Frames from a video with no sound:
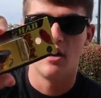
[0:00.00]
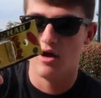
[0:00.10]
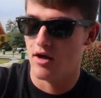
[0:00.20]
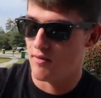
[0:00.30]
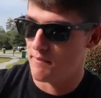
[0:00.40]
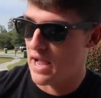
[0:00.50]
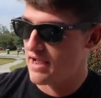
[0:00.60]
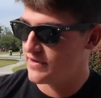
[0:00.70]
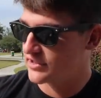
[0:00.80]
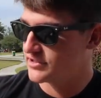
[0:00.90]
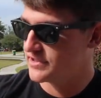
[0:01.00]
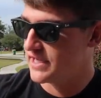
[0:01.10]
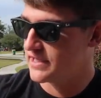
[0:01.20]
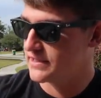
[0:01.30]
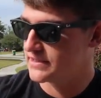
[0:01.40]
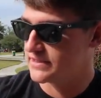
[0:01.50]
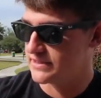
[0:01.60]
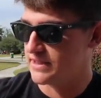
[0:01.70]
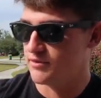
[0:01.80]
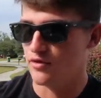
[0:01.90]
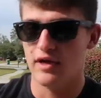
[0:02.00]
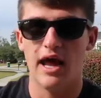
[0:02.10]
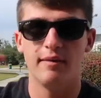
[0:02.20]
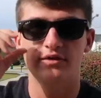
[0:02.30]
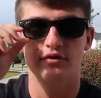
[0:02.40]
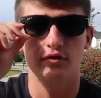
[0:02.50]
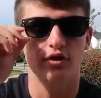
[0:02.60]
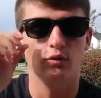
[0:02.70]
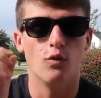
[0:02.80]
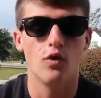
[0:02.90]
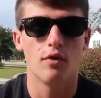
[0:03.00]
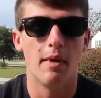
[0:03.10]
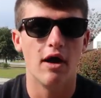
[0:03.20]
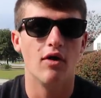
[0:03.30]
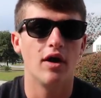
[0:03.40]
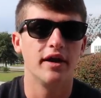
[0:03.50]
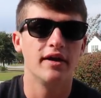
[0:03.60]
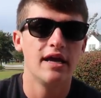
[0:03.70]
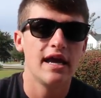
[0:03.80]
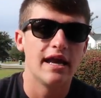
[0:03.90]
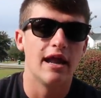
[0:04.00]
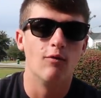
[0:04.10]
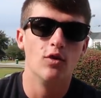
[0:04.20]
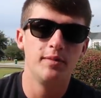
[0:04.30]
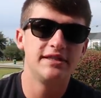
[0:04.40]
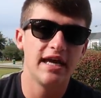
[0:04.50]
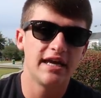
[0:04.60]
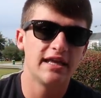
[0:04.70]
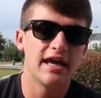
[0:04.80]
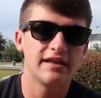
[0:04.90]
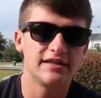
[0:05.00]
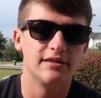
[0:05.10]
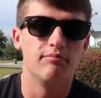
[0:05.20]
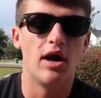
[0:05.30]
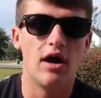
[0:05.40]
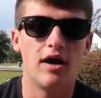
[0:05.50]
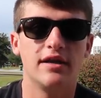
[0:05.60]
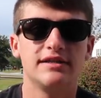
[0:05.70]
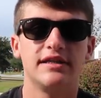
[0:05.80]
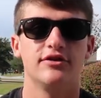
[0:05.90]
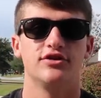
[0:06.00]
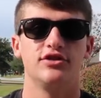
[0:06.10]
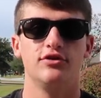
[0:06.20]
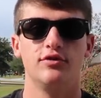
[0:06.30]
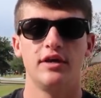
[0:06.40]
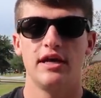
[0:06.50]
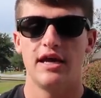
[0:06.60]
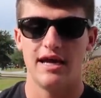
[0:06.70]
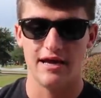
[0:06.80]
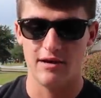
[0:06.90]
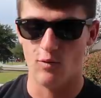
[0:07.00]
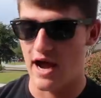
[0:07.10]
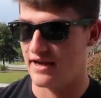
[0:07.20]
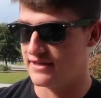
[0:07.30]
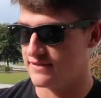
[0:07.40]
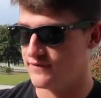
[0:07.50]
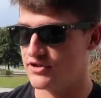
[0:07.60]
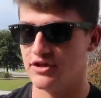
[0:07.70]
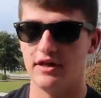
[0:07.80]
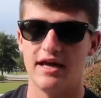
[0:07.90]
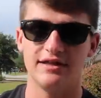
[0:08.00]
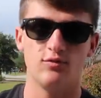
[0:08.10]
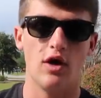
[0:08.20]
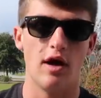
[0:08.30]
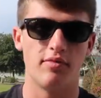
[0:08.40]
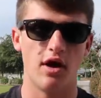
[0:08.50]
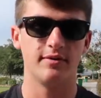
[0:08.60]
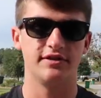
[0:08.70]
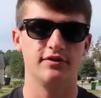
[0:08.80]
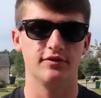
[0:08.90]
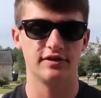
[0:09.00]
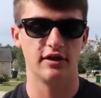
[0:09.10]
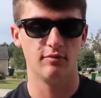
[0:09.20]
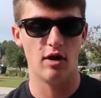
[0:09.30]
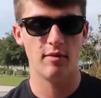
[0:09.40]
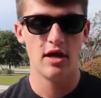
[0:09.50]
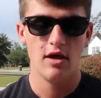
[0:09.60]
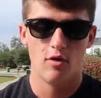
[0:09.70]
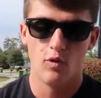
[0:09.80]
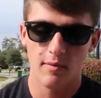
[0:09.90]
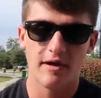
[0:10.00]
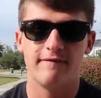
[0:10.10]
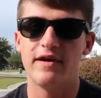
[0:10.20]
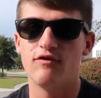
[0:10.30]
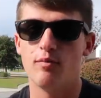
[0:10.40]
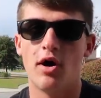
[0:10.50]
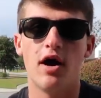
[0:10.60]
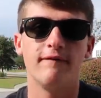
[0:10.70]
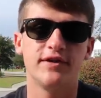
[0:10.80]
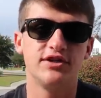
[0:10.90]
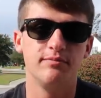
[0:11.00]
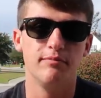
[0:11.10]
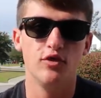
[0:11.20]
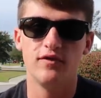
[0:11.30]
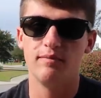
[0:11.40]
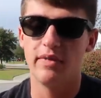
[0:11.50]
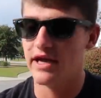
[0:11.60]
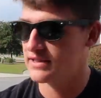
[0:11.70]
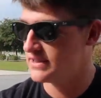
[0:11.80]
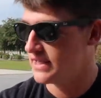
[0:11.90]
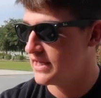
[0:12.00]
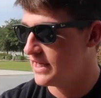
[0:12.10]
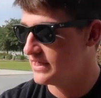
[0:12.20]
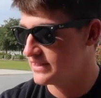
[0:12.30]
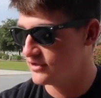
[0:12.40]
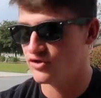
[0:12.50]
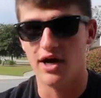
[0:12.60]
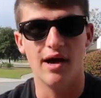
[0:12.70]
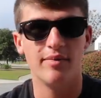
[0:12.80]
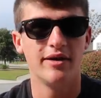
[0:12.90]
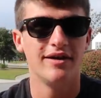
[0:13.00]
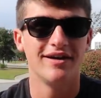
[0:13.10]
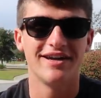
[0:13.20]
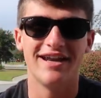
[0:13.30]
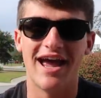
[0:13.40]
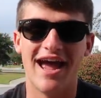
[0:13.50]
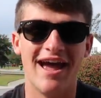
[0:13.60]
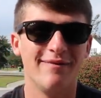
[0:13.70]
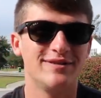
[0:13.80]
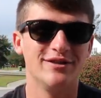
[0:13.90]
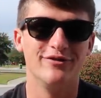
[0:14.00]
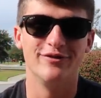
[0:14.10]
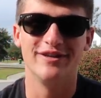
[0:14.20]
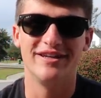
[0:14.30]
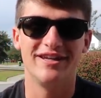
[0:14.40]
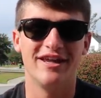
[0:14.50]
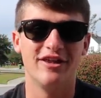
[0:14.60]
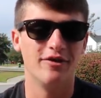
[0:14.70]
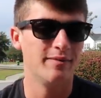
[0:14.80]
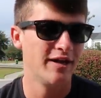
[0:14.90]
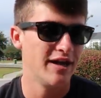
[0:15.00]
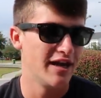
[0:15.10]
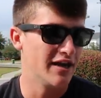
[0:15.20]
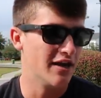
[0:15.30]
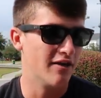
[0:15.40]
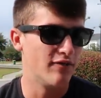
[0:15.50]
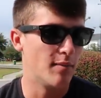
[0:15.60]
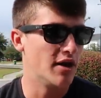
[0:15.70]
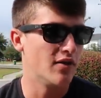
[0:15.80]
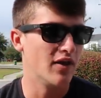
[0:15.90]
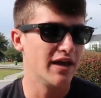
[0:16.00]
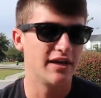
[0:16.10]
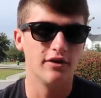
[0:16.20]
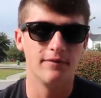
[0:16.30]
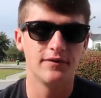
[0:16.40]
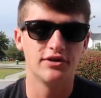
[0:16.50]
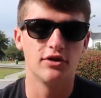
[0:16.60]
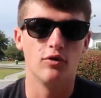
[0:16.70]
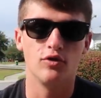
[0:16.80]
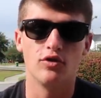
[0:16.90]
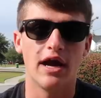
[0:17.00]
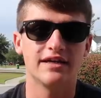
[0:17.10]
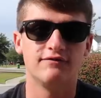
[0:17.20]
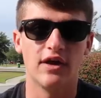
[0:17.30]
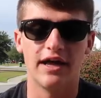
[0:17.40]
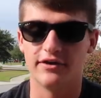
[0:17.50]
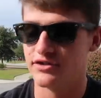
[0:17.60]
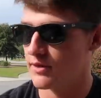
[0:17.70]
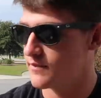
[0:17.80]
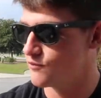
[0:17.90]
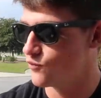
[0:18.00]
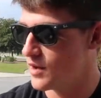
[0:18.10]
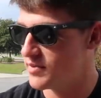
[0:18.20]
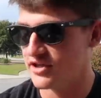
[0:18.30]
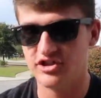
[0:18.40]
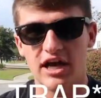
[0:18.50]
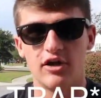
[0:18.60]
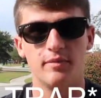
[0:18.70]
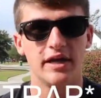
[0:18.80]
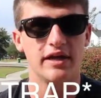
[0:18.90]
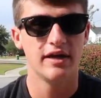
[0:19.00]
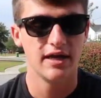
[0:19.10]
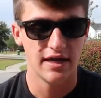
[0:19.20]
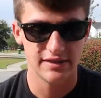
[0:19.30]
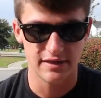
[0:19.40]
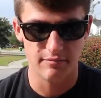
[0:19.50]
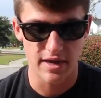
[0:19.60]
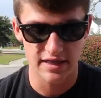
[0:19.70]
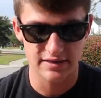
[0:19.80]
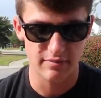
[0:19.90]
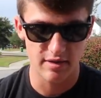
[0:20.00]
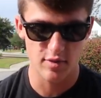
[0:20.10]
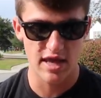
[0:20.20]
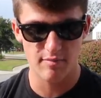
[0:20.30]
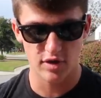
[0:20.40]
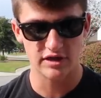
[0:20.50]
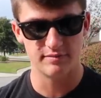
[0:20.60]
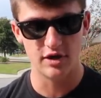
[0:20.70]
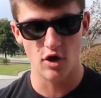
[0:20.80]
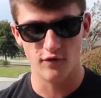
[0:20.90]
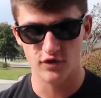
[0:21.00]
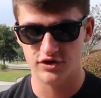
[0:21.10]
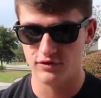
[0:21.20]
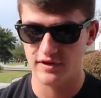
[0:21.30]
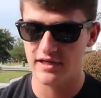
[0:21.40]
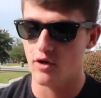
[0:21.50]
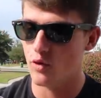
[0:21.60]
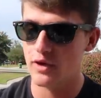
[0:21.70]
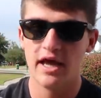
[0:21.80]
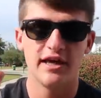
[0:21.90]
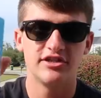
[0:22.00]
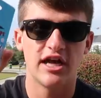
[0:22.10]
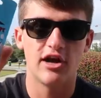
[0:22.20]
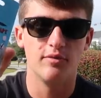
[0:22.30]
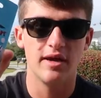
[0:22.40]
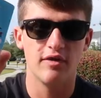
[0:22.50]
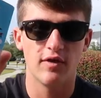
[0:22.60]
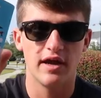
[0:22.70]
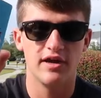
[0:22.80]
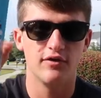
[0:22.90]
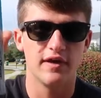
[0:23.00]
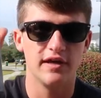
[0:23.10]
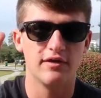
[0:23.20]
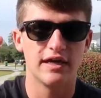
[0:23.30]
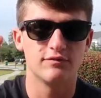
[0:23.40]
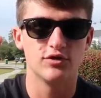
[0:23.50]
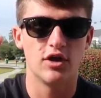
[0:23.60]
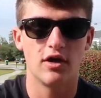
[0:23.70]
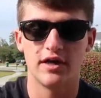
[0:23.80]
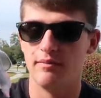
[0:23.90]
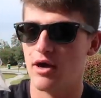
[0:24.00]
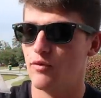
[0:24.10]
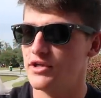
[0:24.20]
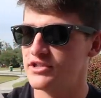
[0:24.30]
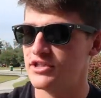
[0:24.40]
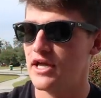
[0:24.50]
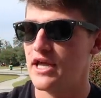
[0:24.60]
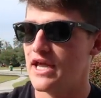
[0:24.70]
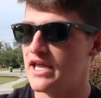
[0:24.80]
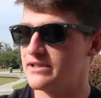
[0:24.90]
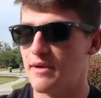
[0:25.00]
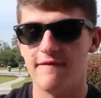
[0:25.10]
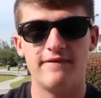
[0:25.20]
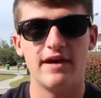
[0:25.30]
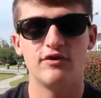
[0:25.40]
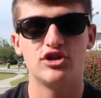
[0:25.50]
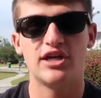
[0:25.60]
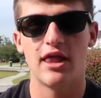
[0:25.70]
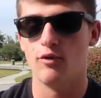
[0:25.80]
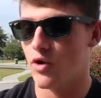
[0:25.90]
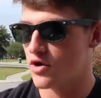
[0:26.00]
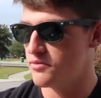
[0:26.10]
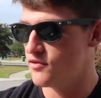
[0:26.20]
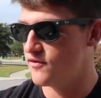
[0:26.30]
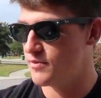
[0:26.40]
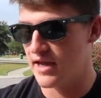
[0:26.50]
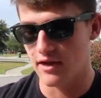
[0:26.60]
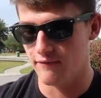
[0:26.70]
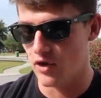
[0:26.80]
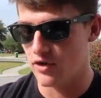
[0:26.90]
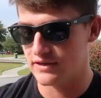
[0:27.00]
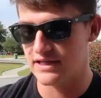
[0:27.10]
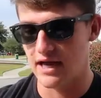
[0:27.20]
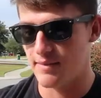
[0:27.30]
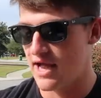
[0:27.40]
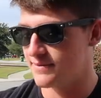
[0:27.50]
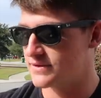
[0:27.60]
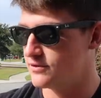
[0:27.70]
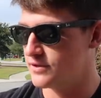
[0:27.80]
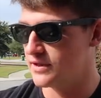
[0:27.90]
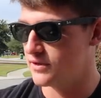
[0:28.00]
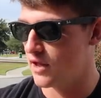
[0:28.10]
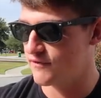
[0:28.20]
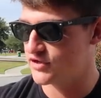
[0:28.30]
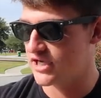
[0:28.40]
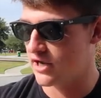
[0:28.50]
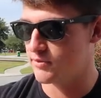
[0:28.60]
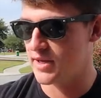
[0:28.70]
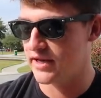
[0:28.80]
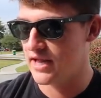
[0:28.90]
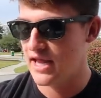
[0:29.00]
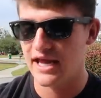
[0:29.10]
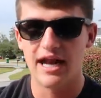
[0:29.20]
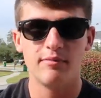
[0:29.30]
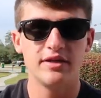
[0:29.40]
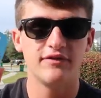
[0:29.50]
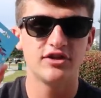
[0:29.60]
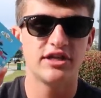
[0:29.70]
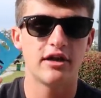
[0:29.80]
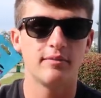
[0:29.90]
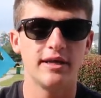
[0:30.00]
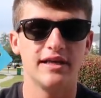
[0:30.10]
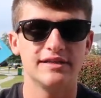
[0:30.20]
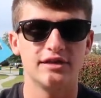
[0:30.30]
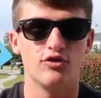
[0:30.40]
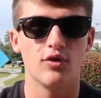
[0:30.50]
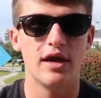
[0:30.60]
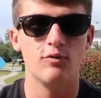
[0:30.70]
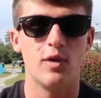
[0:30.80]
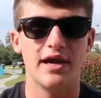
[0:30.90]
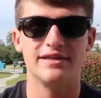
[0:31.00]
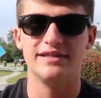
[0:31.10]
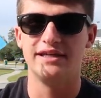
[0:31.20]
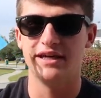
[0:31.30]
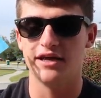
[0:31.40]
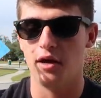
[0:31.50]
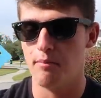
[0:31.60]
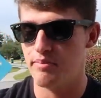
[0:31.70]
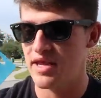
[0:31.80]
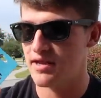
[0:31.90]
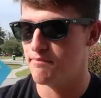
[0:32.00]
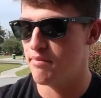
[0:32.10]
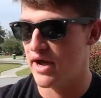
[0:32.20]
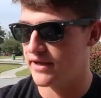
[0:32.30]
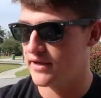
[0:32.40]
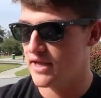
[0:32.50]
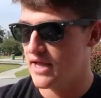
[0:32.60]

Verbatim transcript: Um, I've actually taken this to Seminole and absolutely warm out on it. And I will be taking that to some ponds here soon and whacking some fish on that as well. I promise you they'll tear them up. One of my favorite pond fishing moving baits is a trap can absolutely kill them. And uh, if I'm on a lake, you know, fishing old grass flat or something, ripping a chatterbait is an amazing bait. But that brings me over to the old chatterbait right here that you guys were talking about, which is my favorite shallow water moving bait of all time. I absolutely love a chatterbait. And I believe a chatterbait is a great way to get a big bite.